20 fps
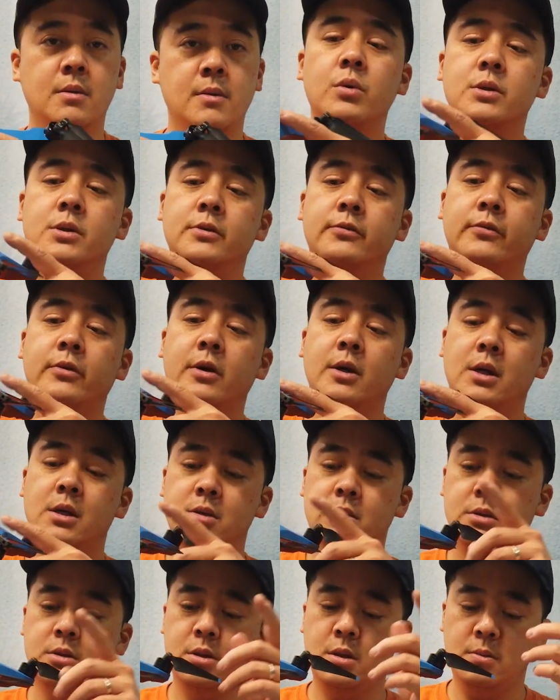which is very
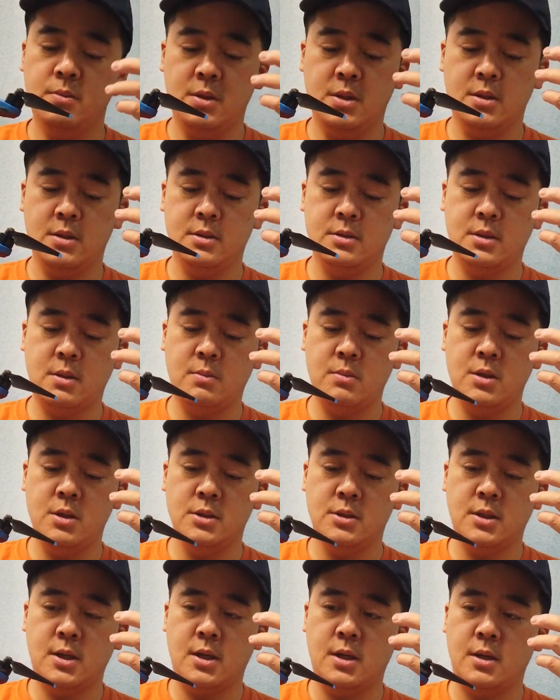interesting because that
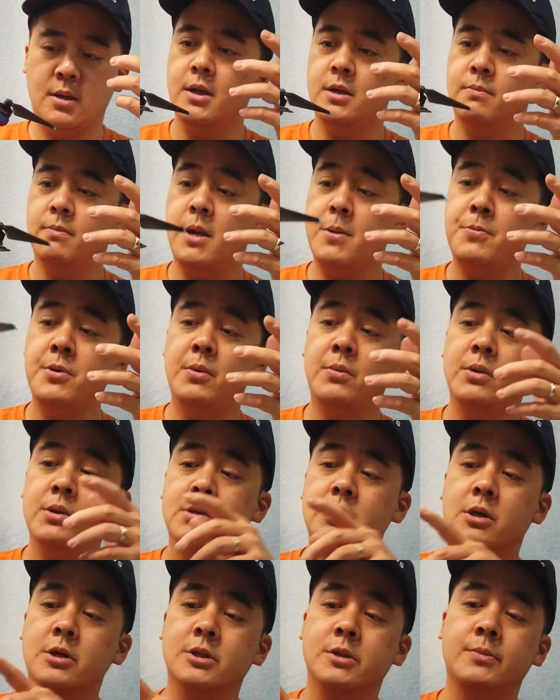means that I might be able to
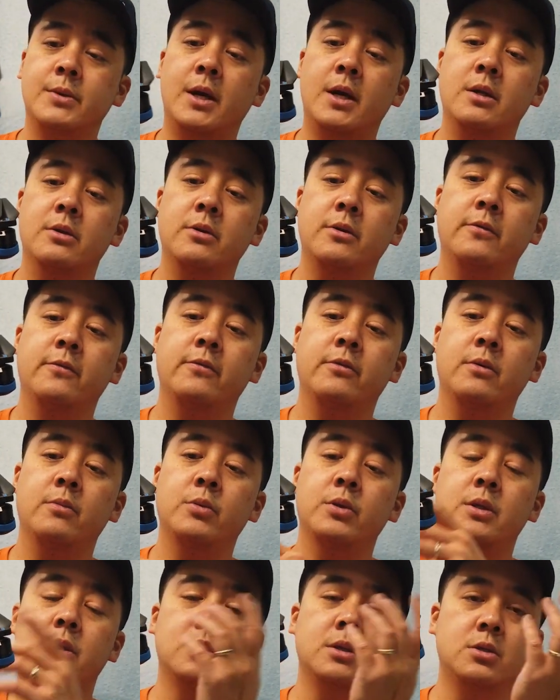charge the battery from
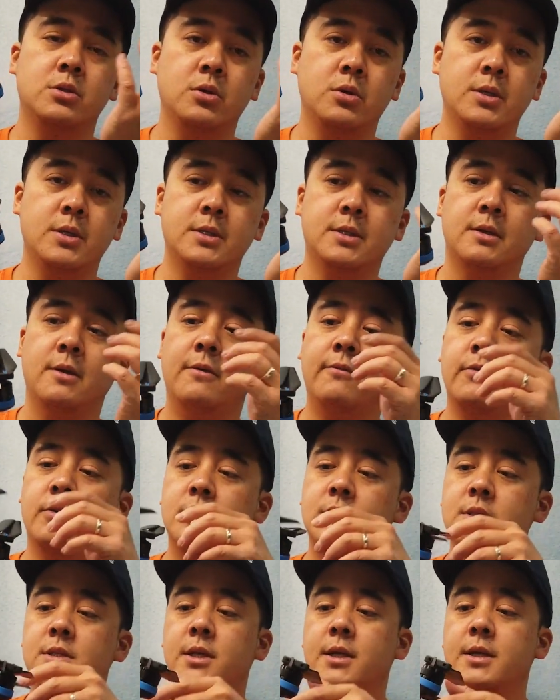within the drone itself, which is